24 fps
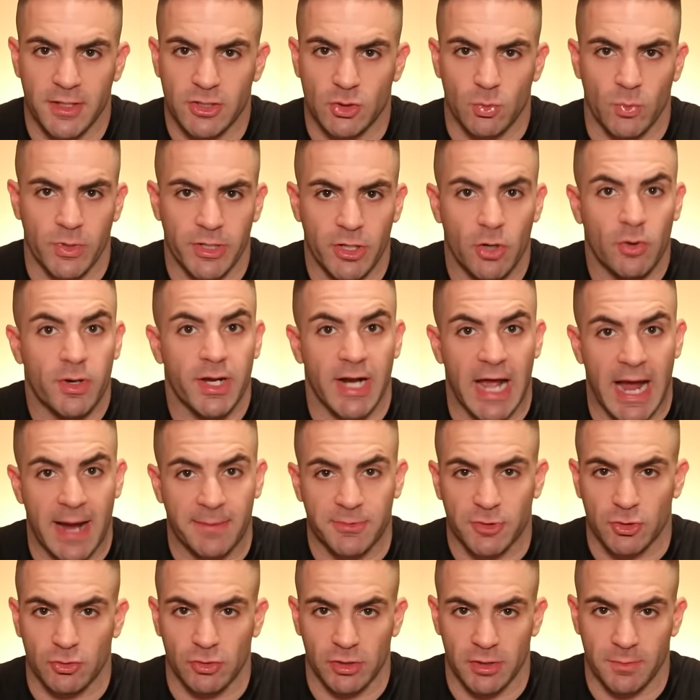this window could
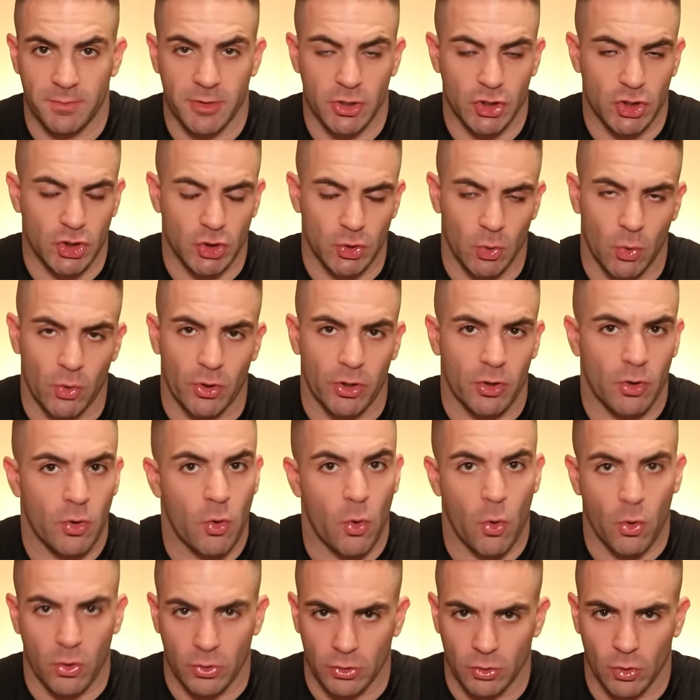absolutely be shorter
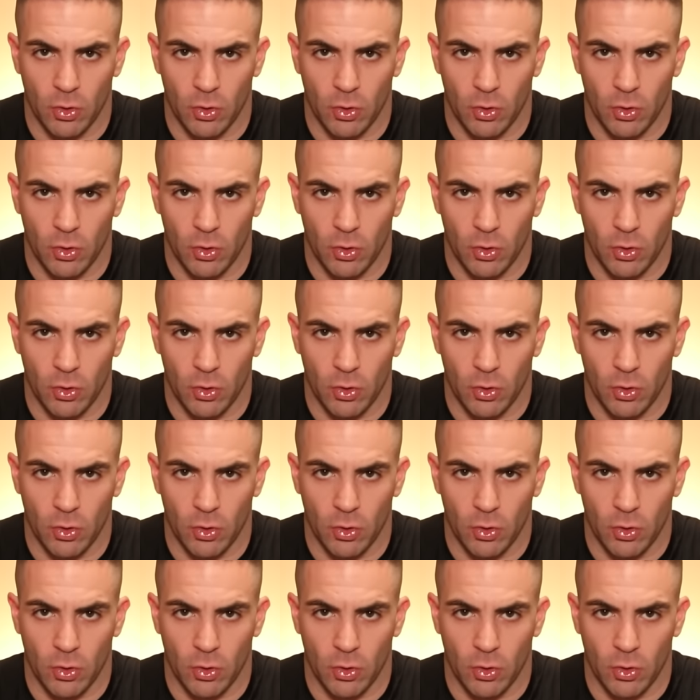or